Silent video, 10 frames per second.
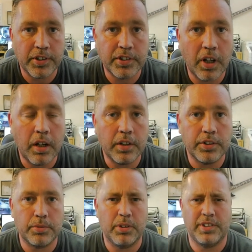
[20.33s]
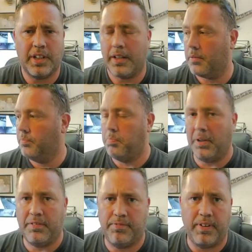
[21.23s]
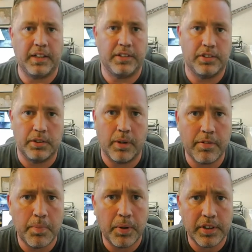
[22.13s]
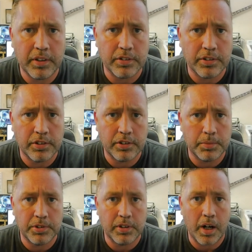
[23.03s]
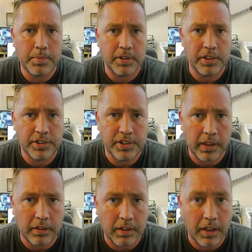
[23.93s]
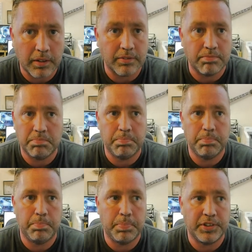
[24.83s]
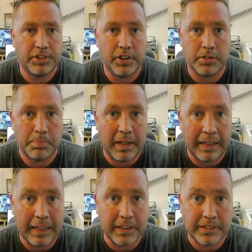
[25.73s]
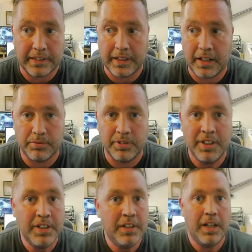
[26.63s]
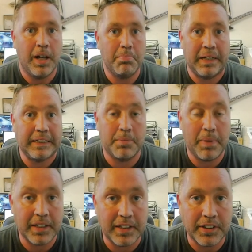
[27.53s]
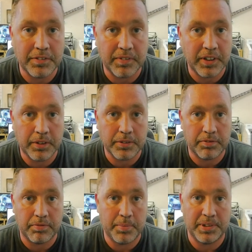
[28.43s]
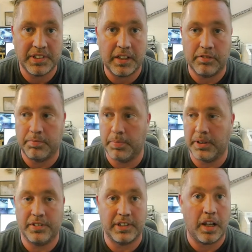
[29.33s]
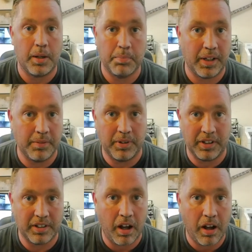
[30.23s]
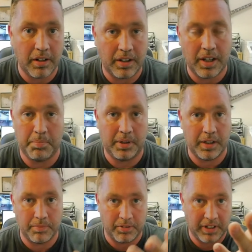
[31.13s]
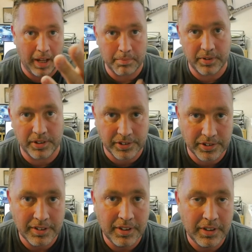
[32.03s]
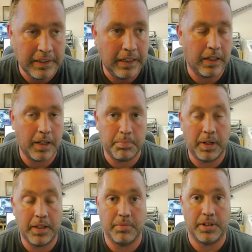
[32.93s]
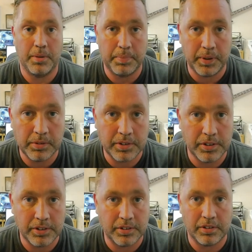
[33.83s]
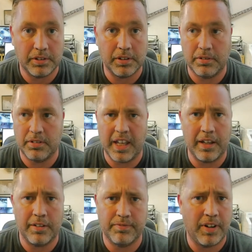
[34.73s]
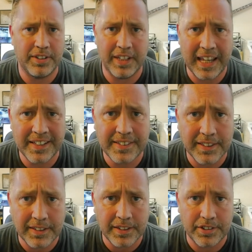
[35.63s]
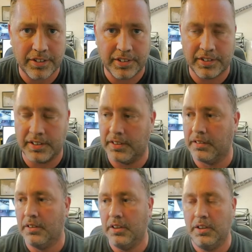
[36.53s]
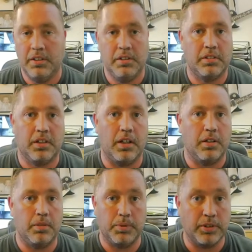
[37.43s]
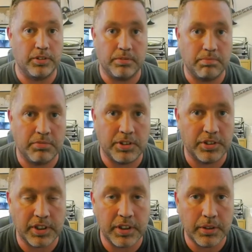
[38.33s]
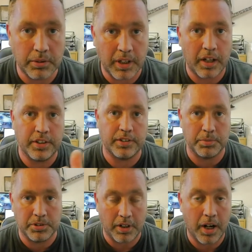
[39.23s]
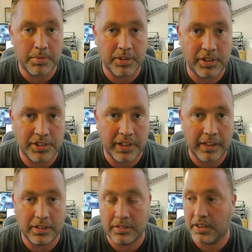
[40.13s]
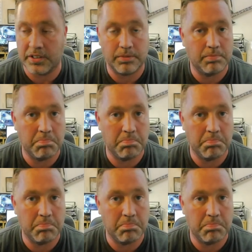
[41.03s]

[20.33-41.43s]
I start, I just want to say a big thanks to everybody that's subscribed to this channel. I bit shocked by it actually. I'm, I'm mainly making these videos for myself because I like playing with a car, I like playing with cameras, I like playing with computers, uh, the, I find the editing interesting. So, but to see you guys subscribe to this channel, that's